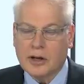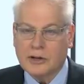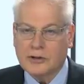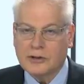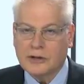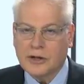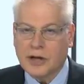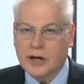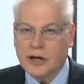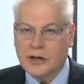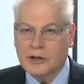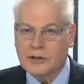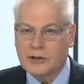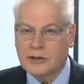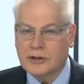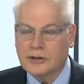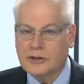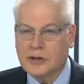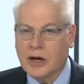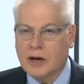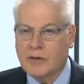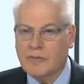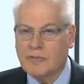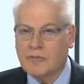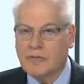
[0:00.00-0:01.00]
as
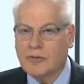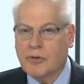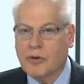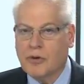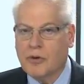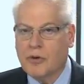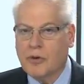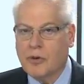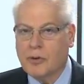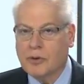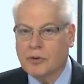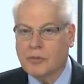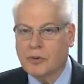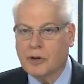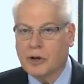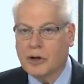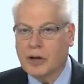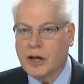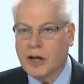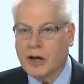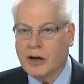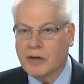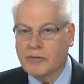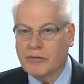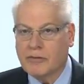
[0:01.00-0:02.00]
cases come forward,
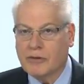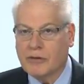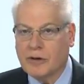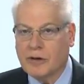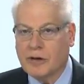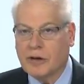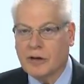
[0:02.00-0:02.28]
we'll have